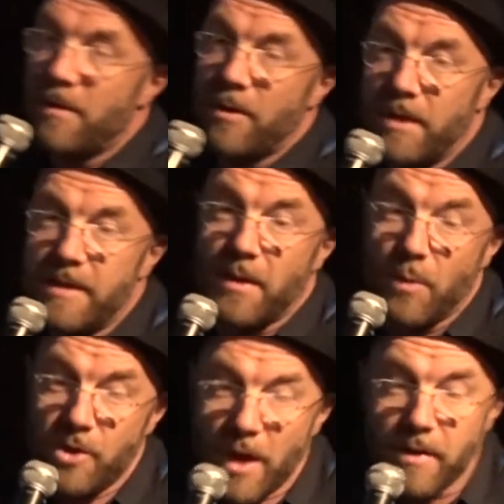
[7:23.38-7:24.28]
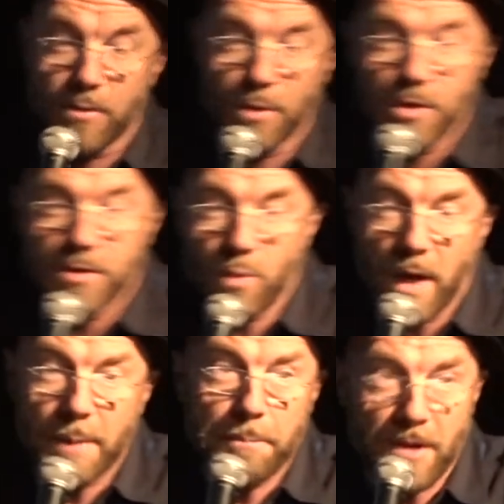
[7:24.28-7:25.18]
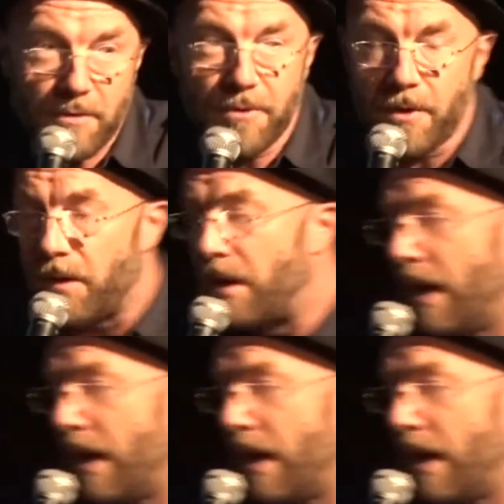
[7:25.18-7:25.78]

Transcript: Gorica, which is quite peripheral